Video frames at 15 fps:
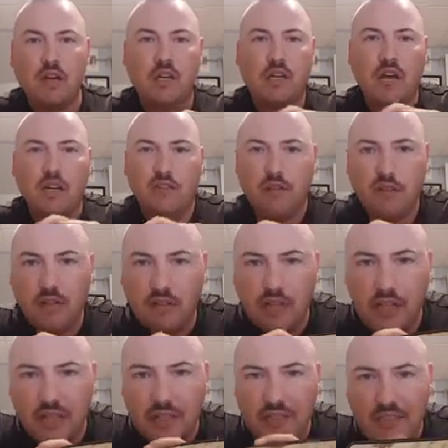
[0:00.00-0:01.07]
cover on
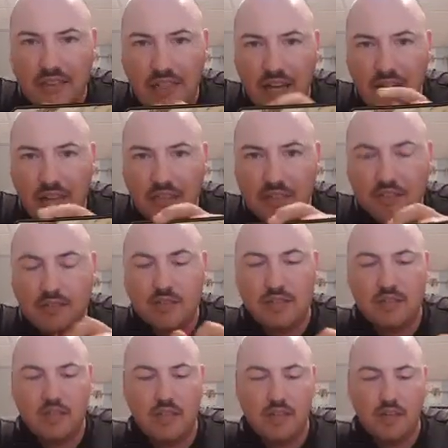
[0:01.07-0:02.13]
the inside, as you can
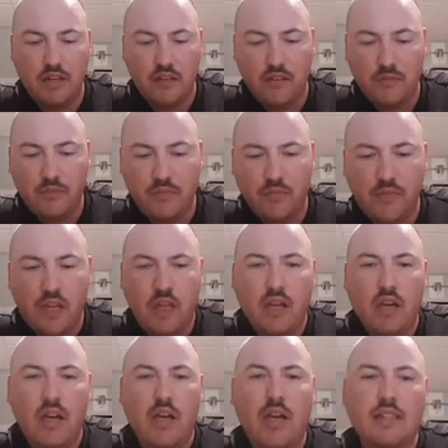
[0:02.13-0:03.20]
see here.
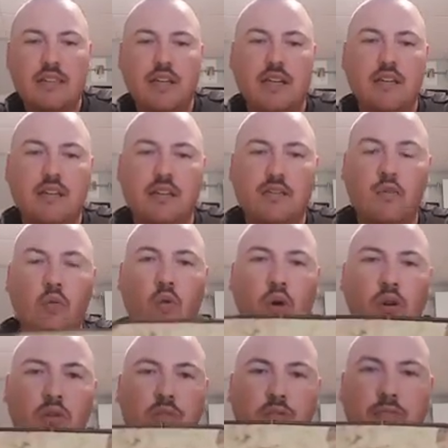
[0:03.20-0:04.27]
It has like a little
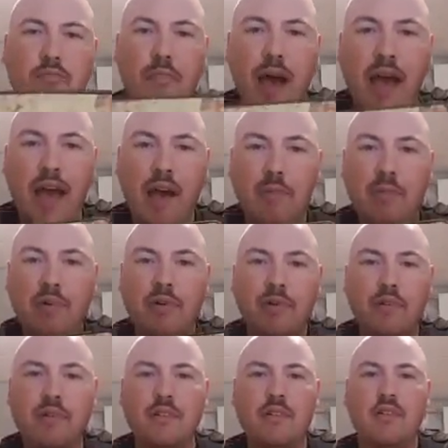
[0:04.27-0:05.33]
world map
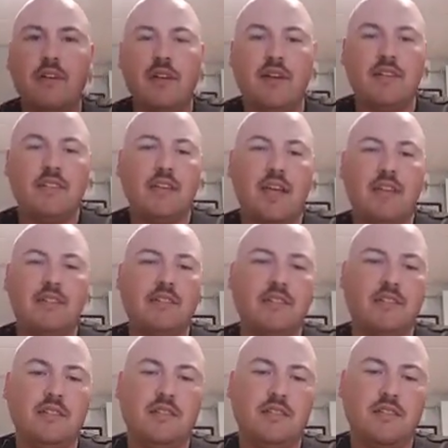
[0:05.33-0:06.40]
as
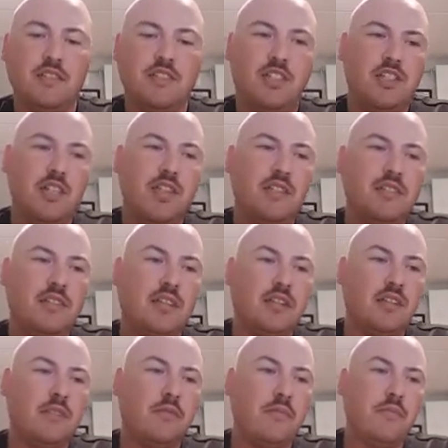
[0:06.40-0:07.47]
the sheets
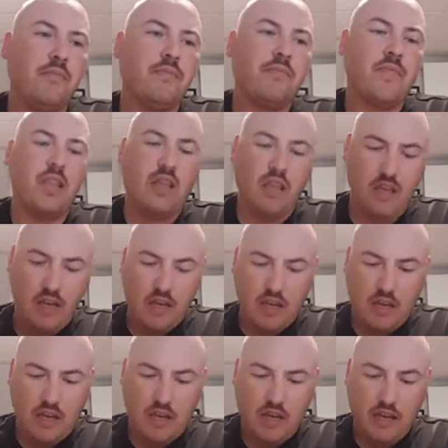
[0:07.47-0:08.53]
here.
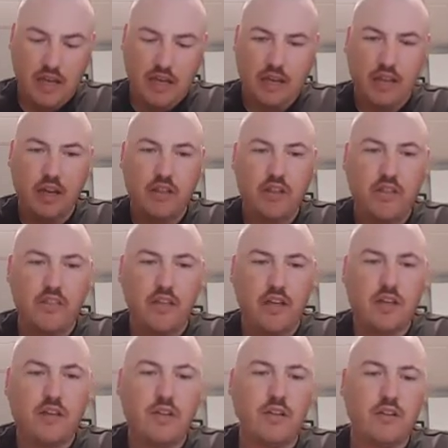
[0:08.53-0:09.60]
And
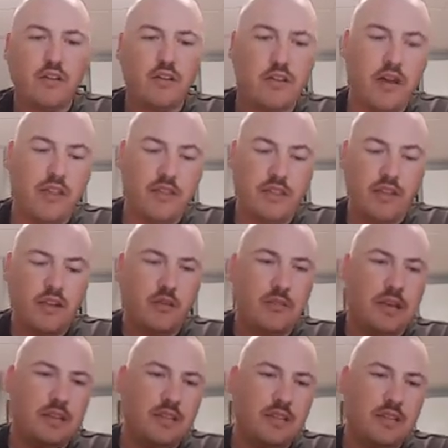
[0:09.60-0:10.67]
another great thing
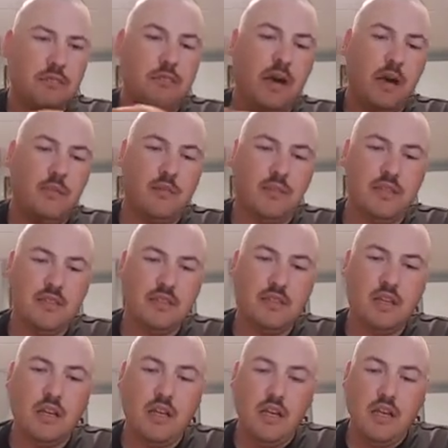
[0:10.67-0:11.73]
about this Bible is
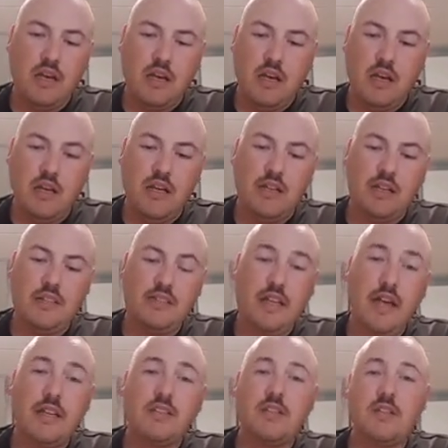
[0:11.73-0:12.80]

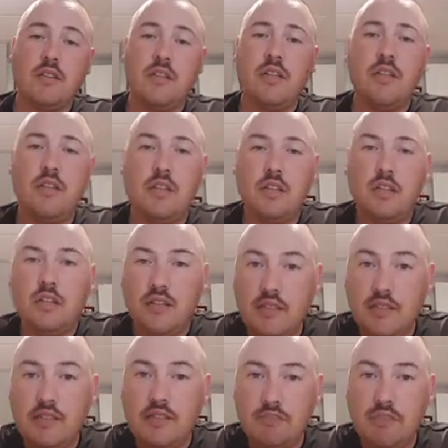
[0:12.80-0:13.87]
it
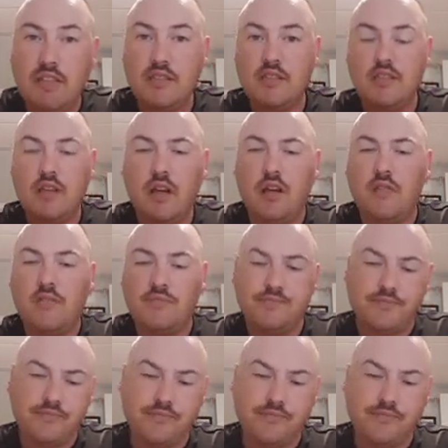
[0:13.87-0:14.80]
is Smith sewn.